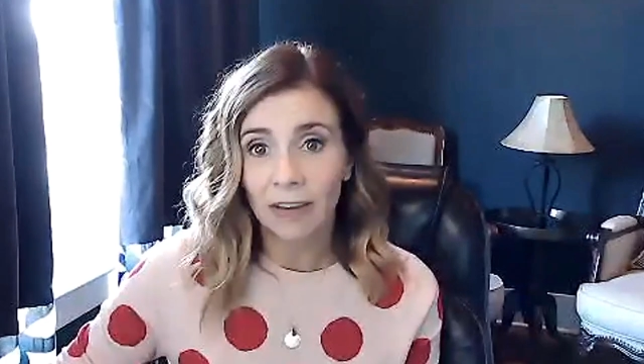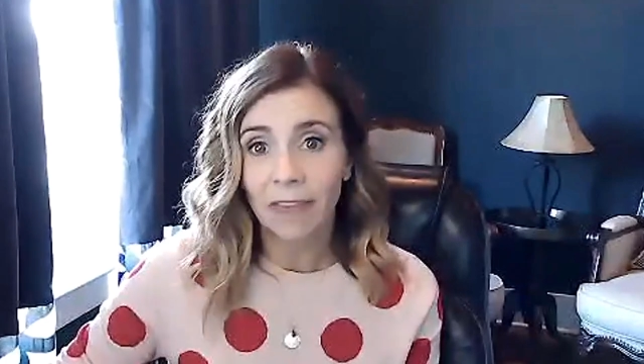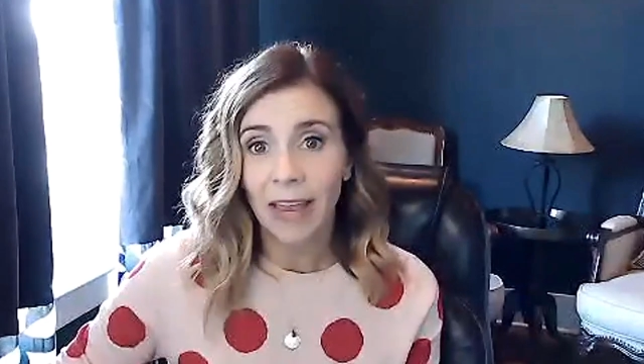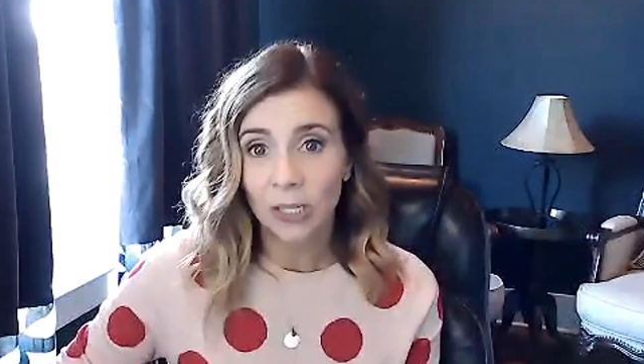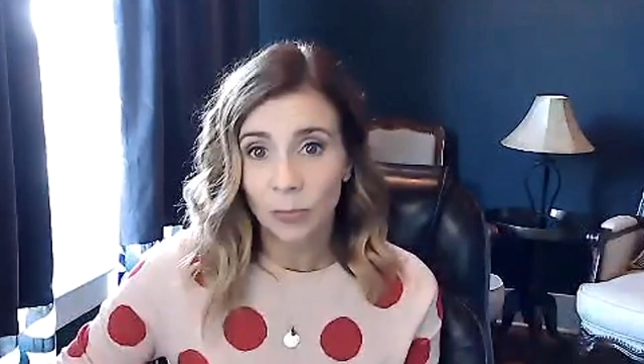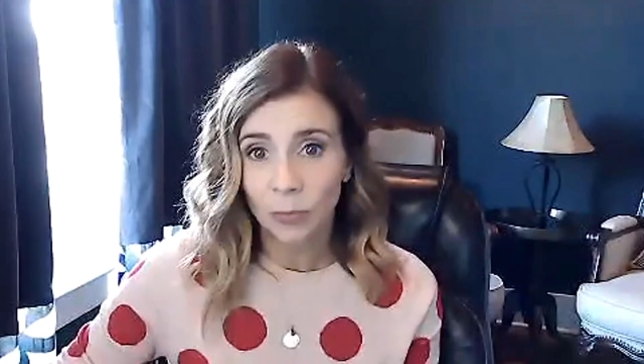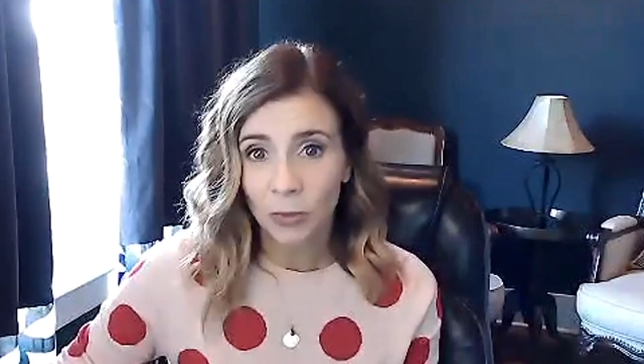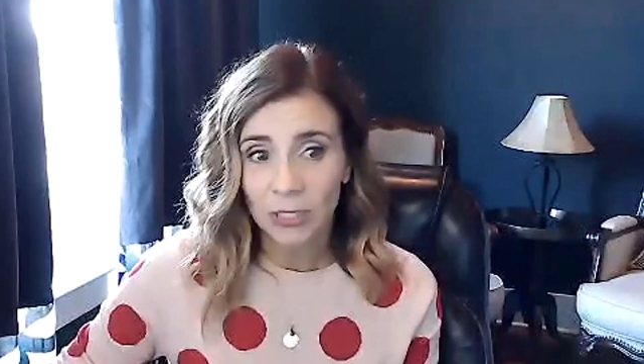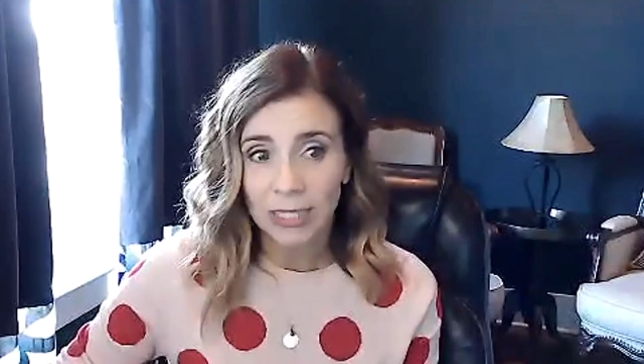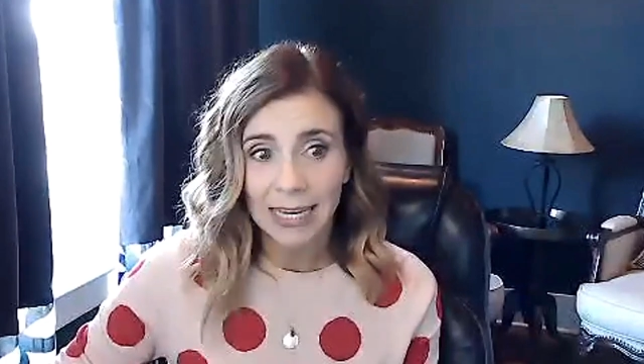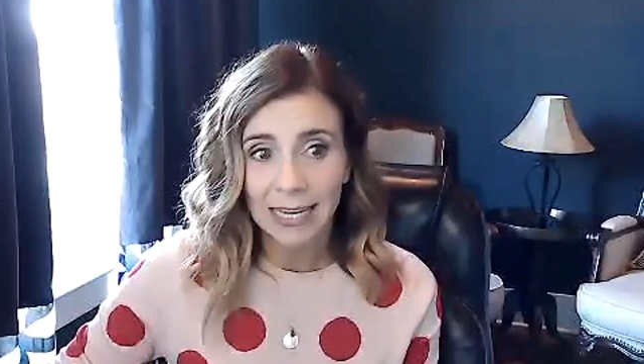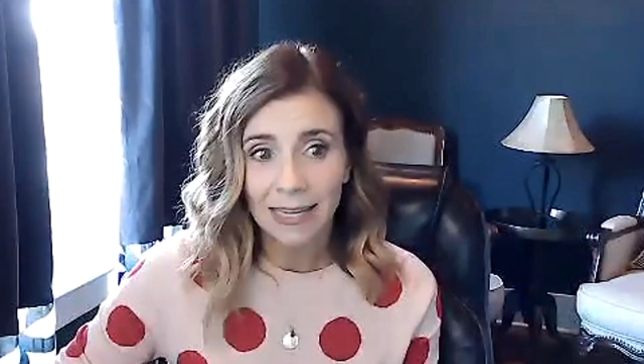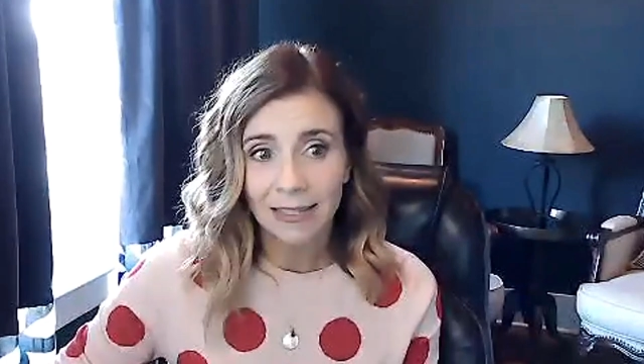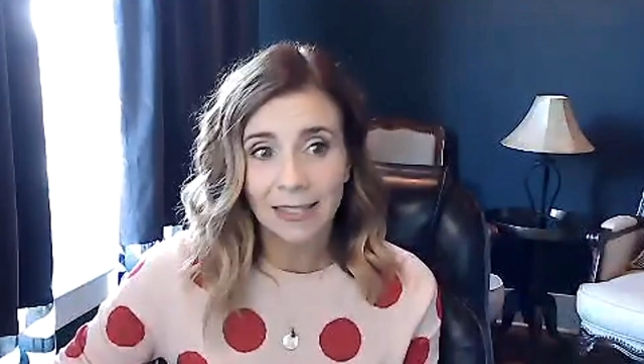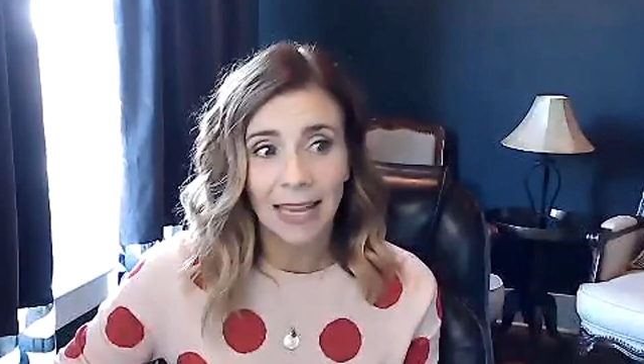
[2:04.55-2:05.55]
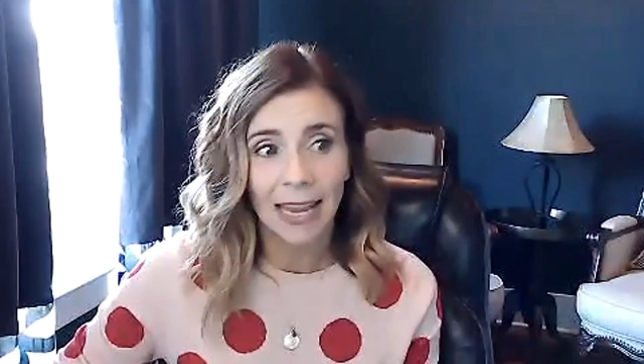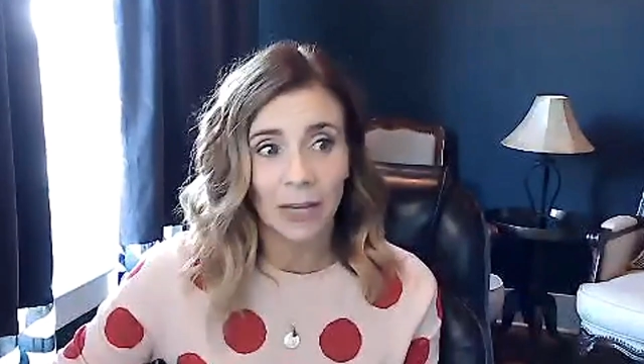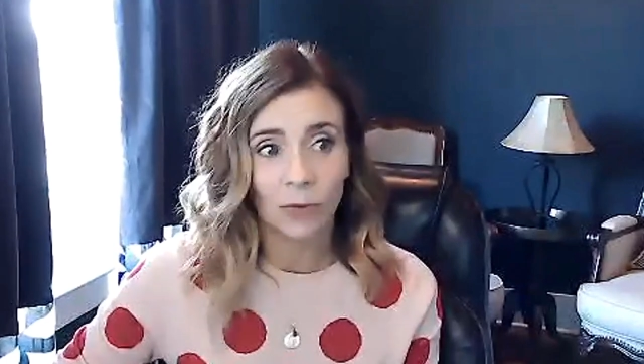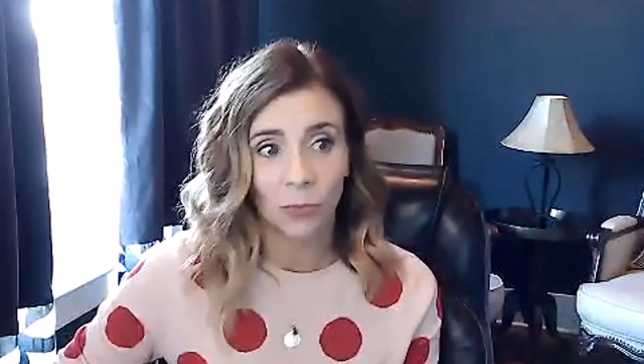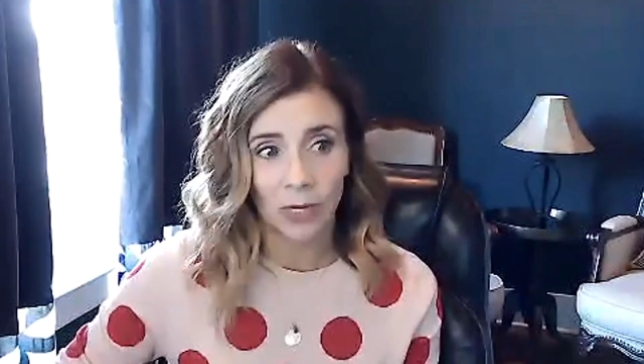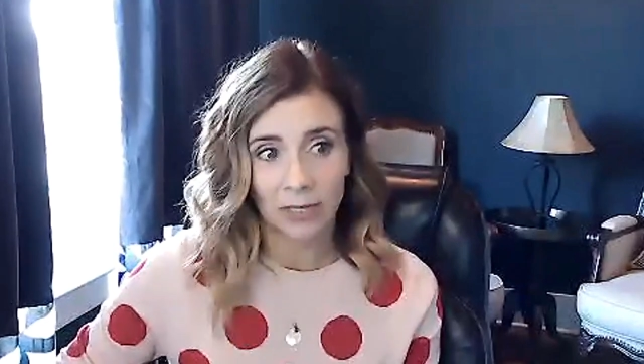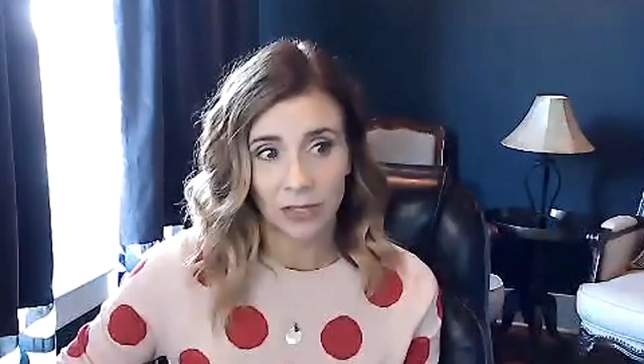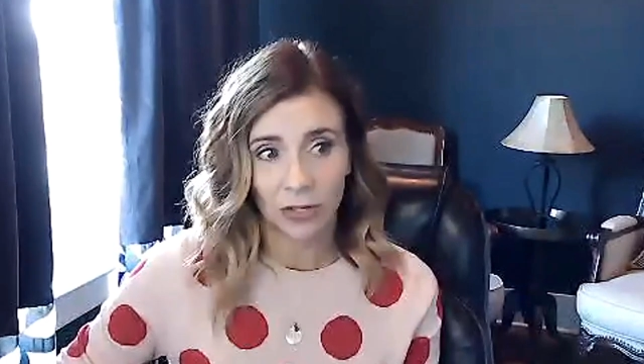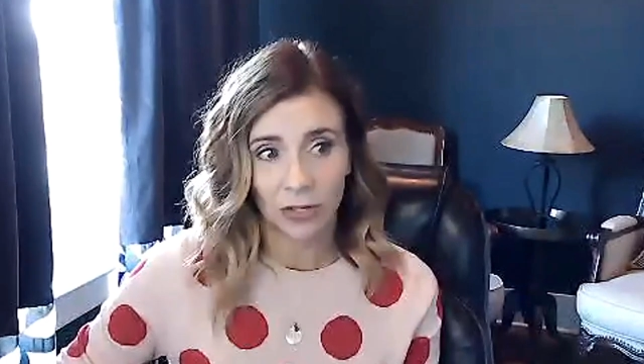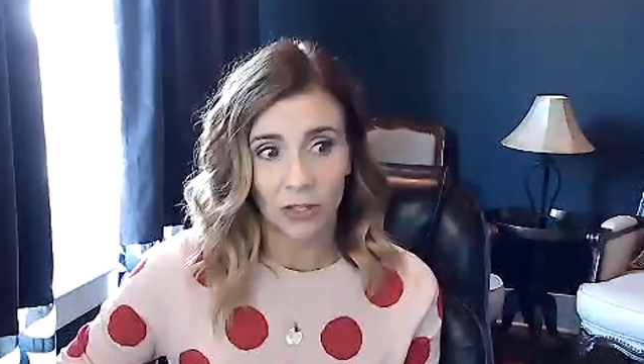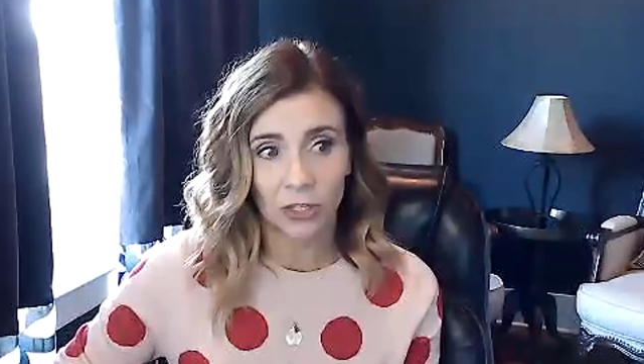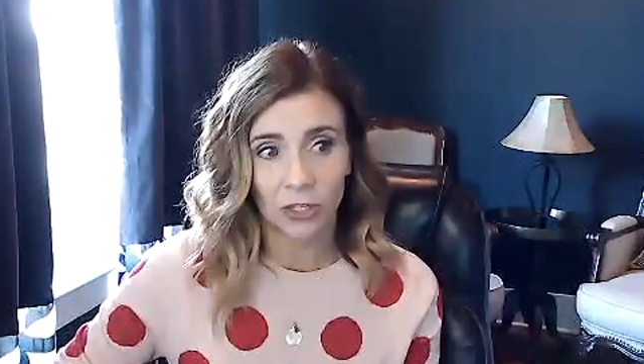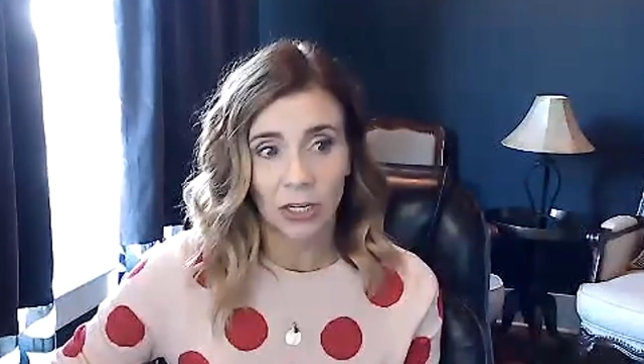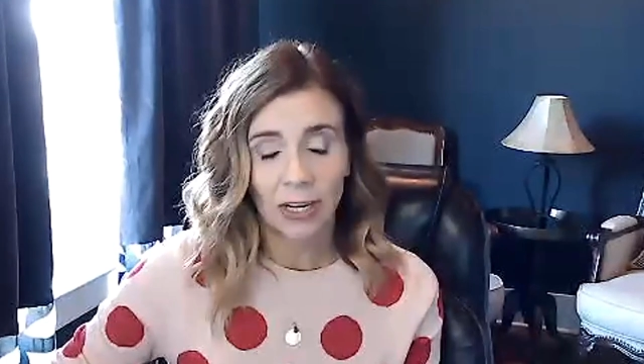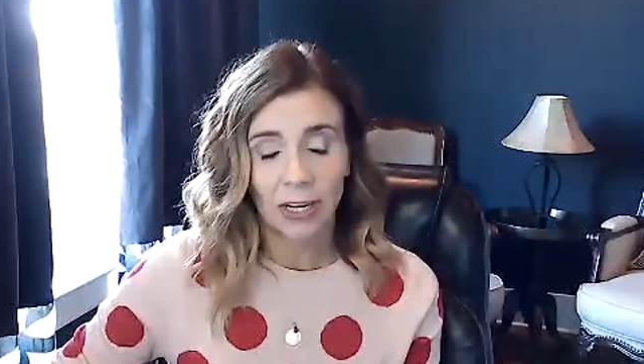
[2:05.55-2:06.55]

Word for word: of expertise and research.